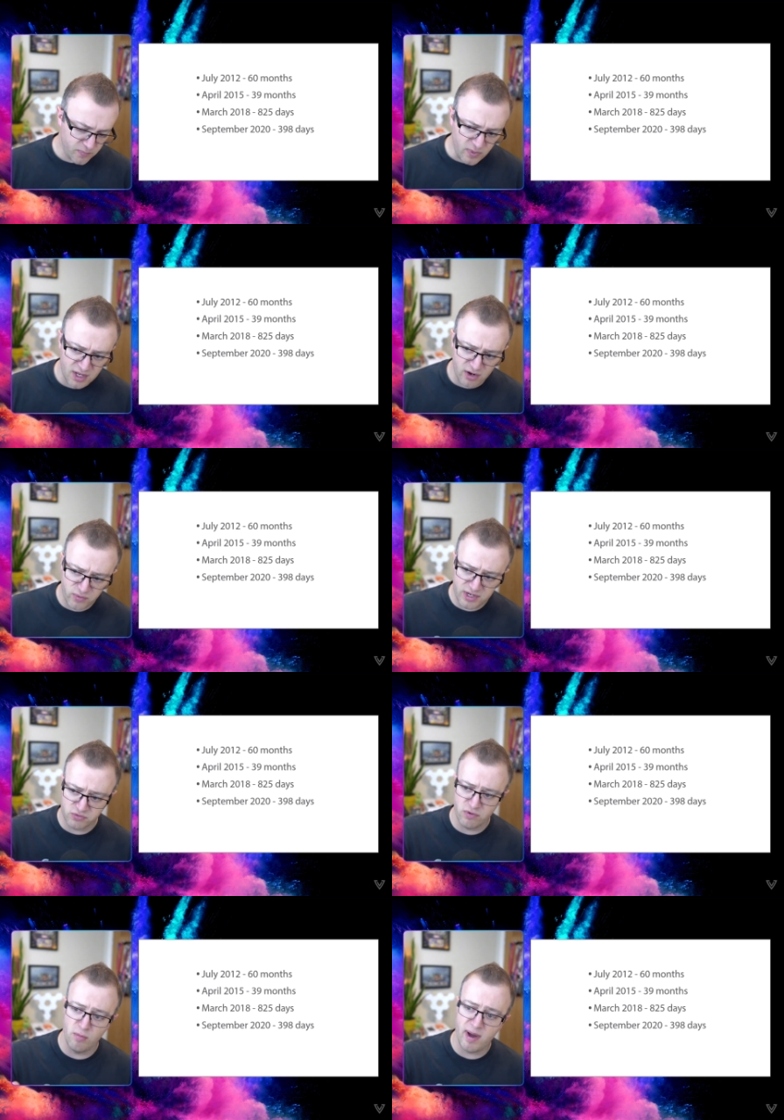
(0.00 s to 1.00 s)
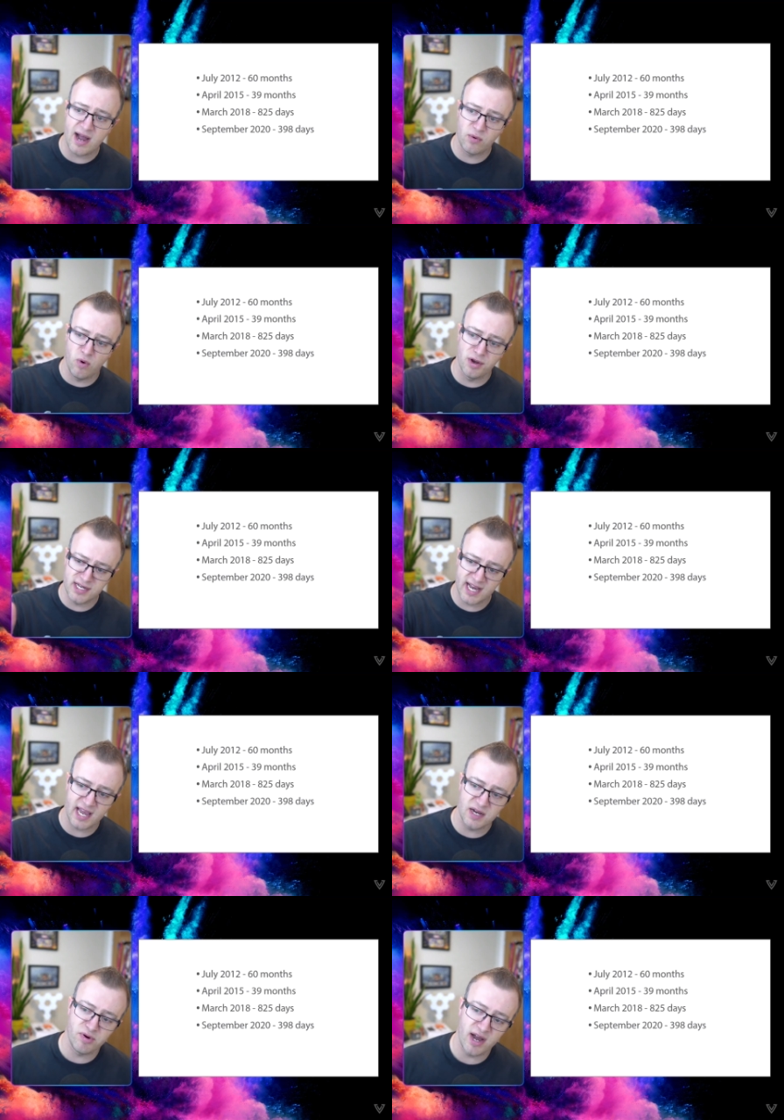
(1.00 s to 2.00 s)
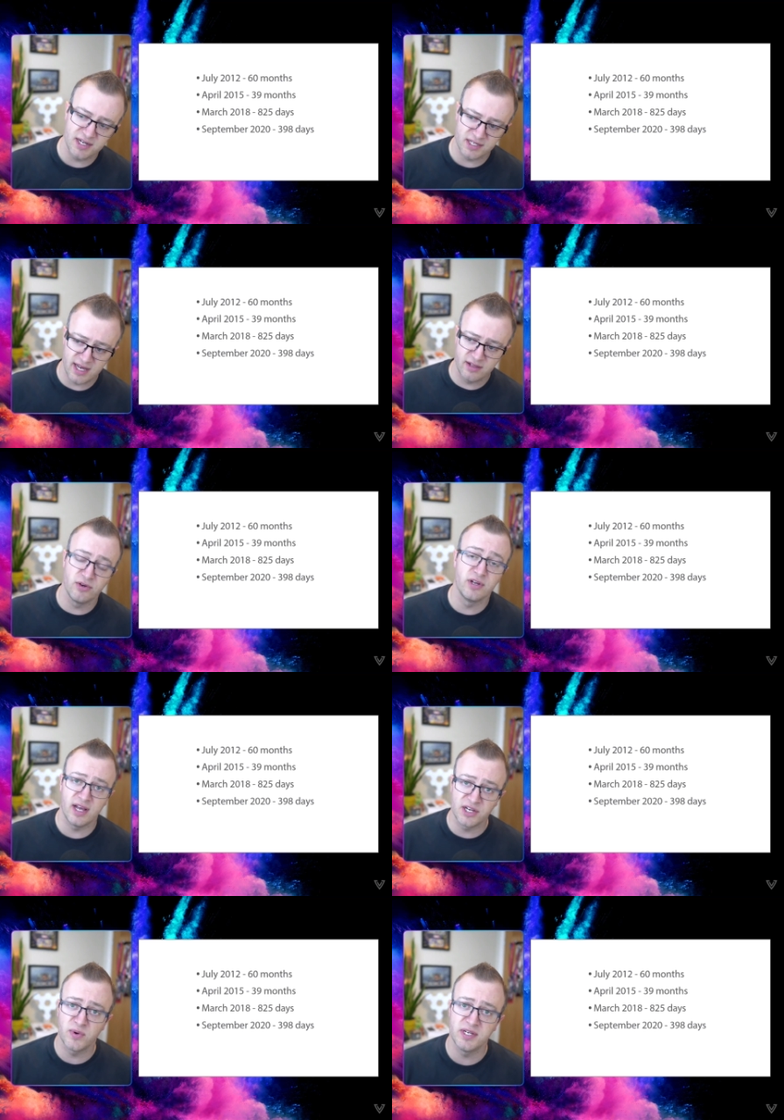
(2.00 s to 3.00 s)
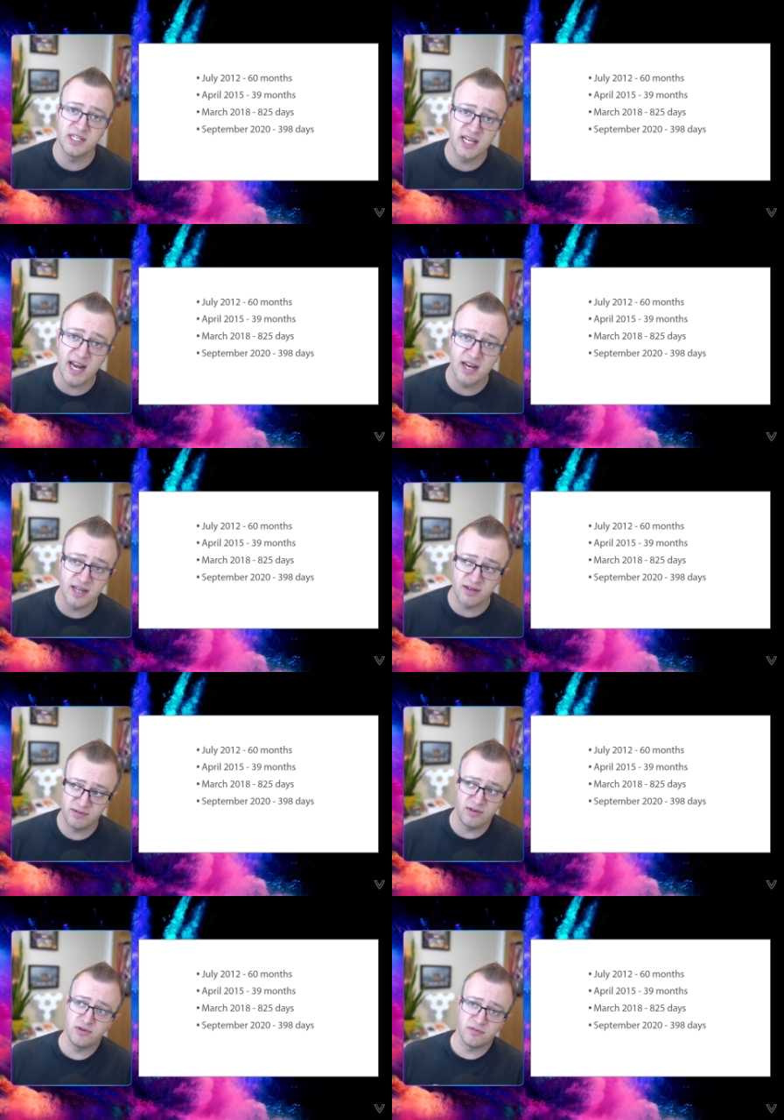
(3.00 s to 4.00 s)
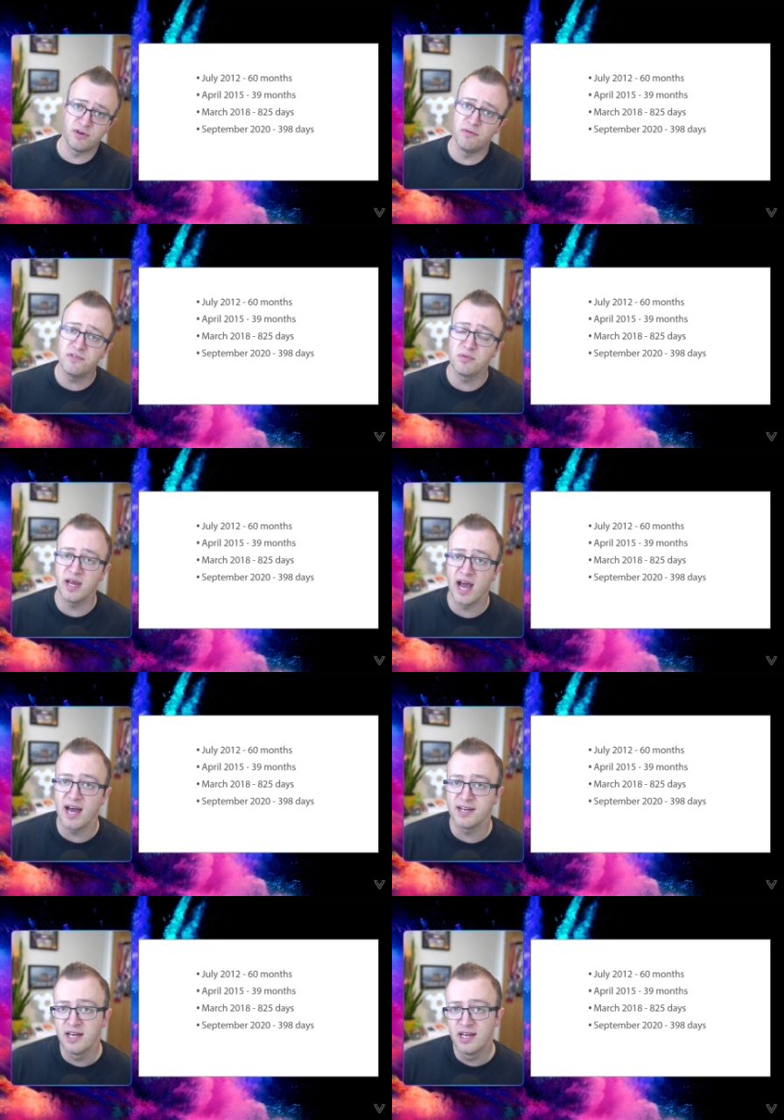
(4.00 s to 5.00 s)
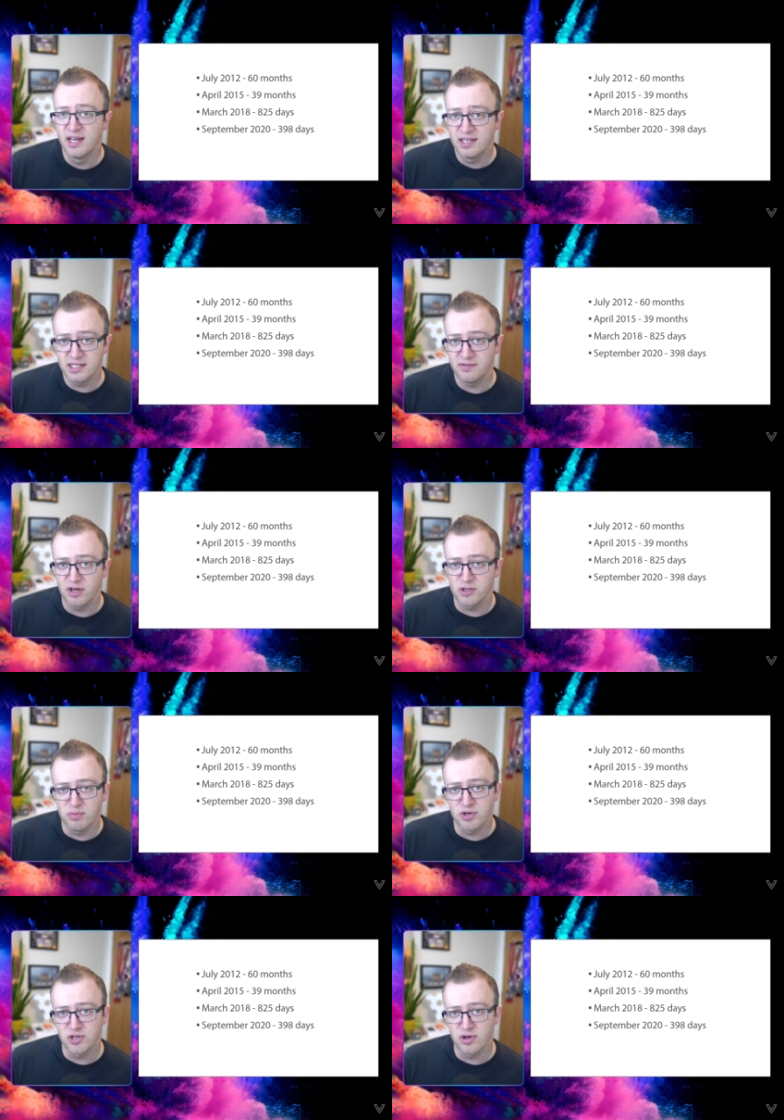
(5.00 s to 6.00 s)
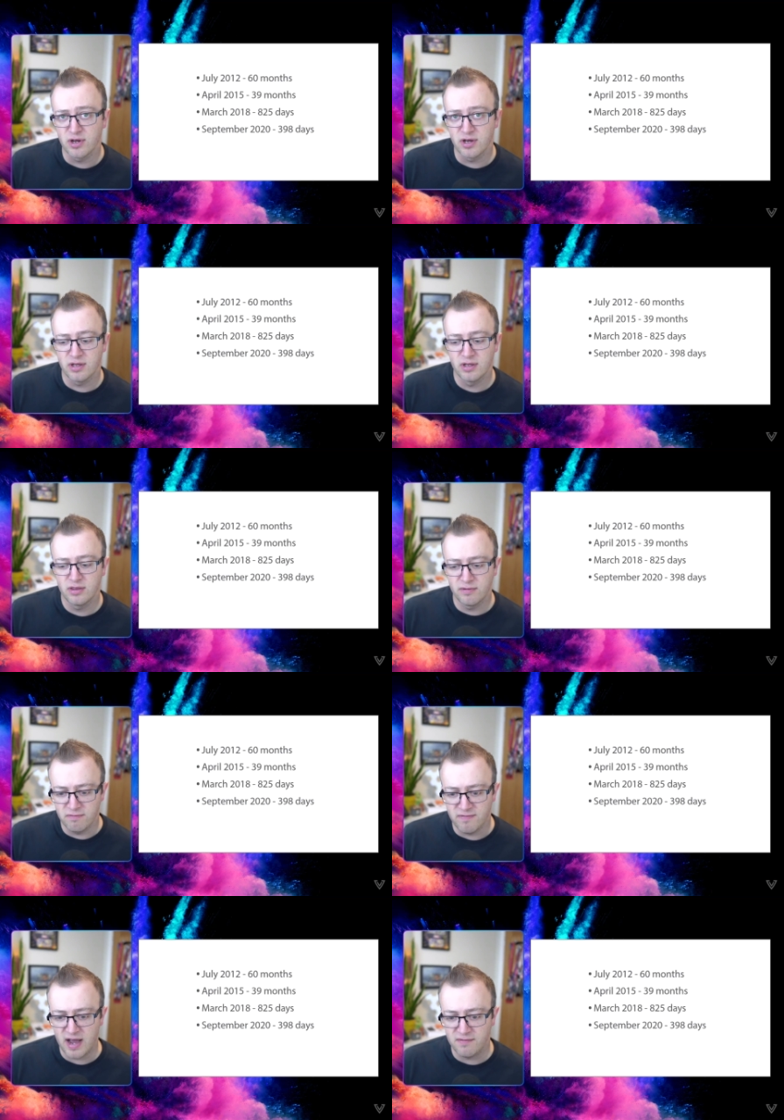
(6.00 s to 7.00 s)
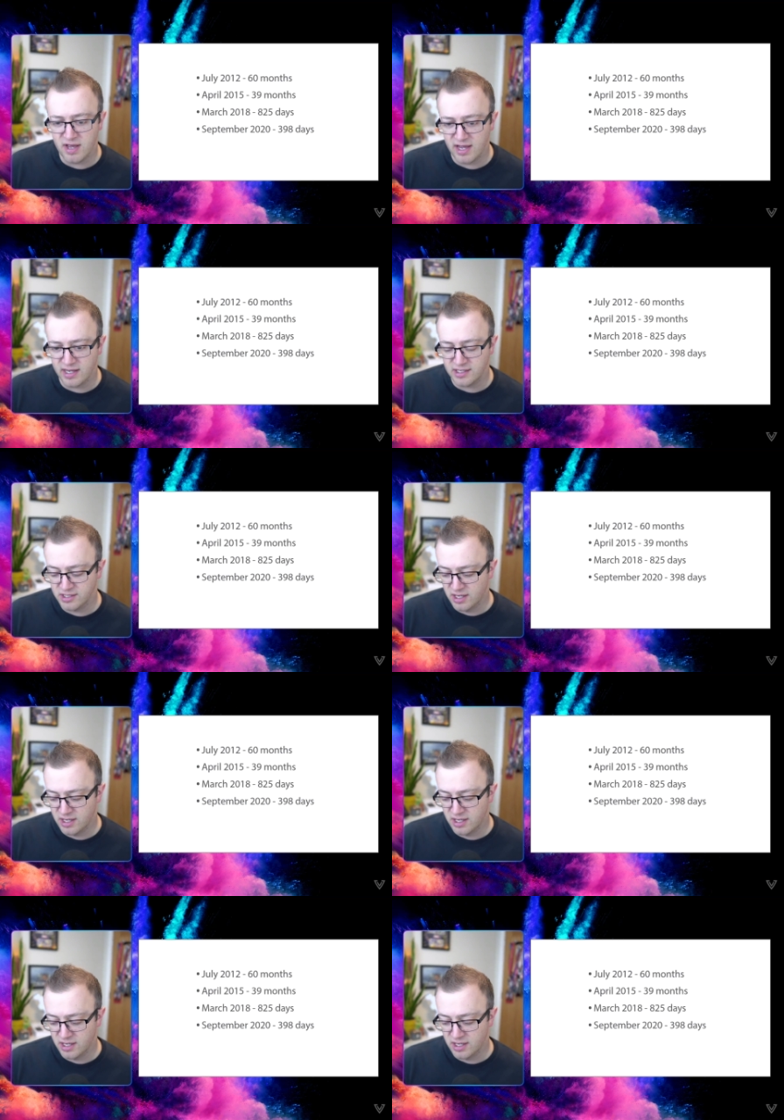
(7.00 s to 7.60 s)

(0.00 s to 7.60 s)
if we just roll back 1 decade prior to that and look at like 2010, and you could have comfortably had certificates much longer than 5 years.